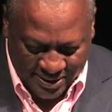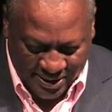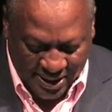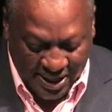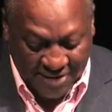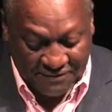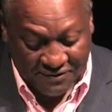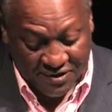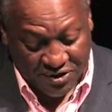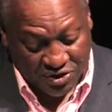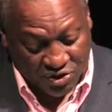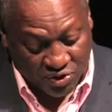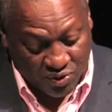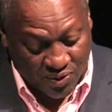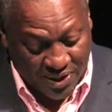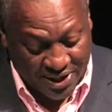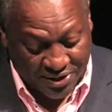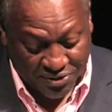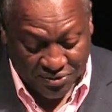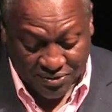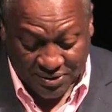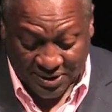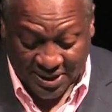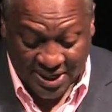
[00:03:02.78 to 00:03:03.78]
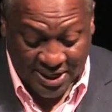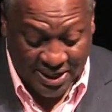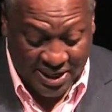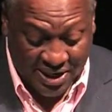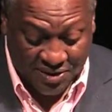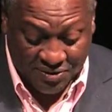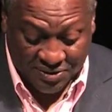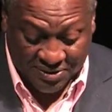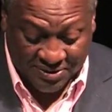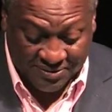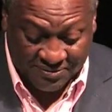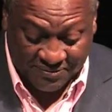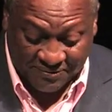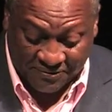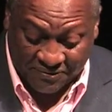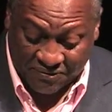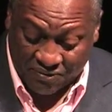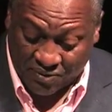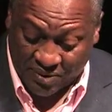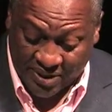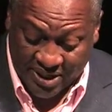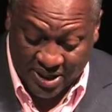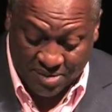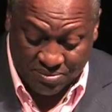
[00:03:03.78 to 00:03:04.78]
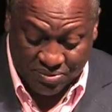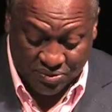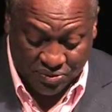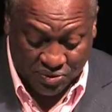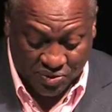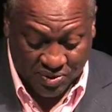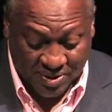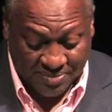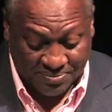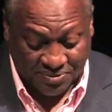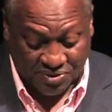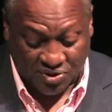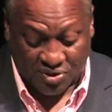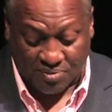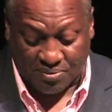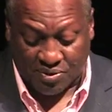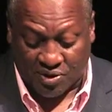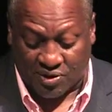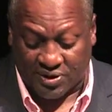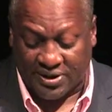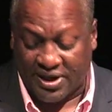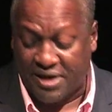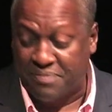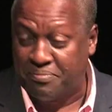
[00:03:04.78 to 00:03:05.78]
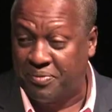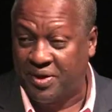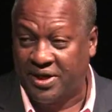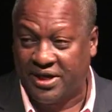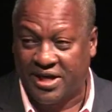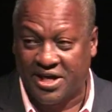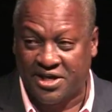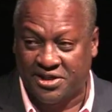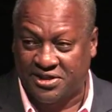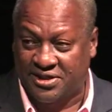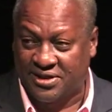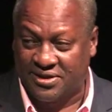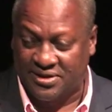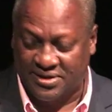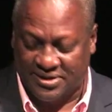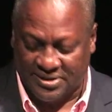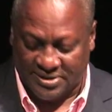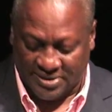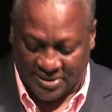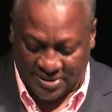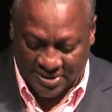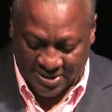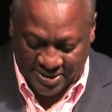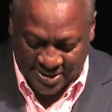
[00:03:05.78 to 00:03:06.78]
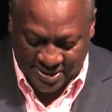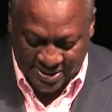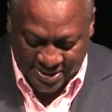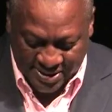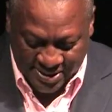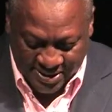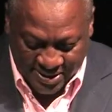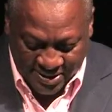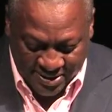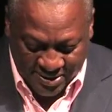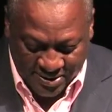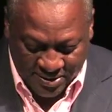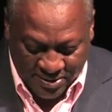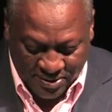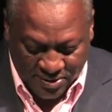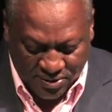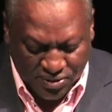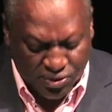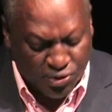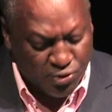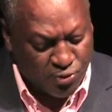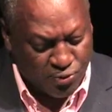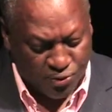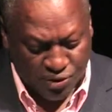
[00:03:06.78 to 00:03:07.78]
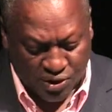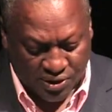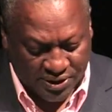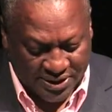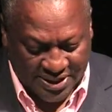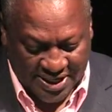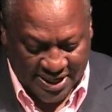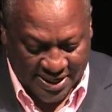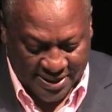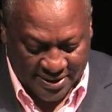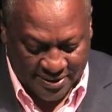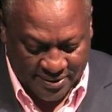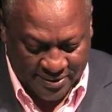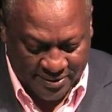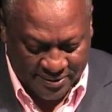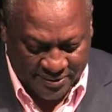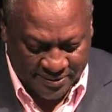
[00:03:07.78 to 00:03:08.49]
Even so, I don't think I was fully able to absorb all the implications. No, not then.